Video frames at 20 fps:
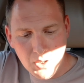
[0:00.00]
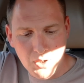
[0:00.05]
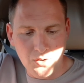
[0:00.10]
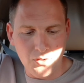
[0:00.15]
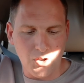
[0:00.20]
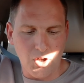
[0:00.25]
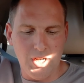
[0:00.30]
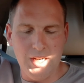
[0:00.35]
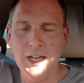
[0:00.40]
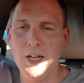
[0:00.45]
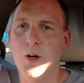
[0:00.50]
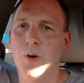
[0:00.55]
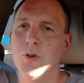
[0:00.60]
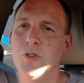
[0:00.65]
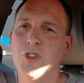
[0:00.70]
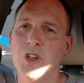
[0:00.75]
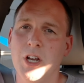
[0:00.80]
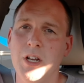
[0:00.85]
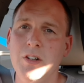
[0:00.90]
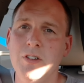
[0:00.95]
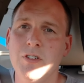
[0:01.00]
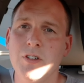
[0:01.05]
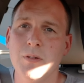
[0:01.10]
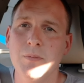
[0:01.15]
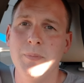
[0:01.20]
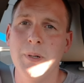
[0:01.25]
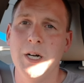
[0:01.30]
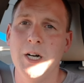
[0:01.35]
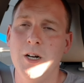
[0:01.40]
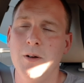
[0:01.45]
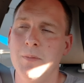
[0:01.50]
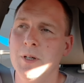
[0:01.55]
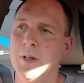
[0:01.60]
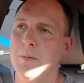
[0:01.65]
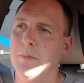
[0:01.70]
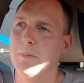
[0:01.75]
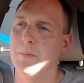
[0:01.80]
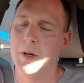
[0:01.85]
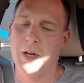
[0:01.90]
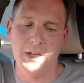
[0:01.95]
You've got a little change
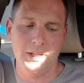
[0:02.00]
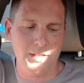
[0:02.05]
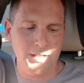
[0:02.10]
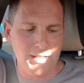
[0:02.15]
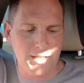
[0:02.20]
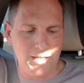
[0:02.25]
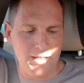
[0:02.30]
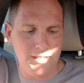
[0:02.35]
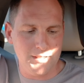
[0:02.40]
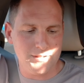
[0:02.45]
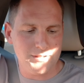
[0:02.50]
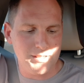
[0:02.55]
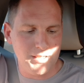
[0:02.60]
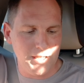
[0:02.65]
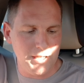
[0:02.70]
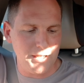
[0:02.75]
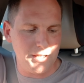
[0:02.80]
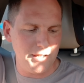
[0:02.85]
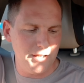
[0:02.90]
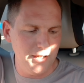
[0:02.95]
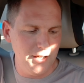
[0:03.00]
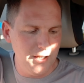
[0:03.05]
compartment by the gear stick.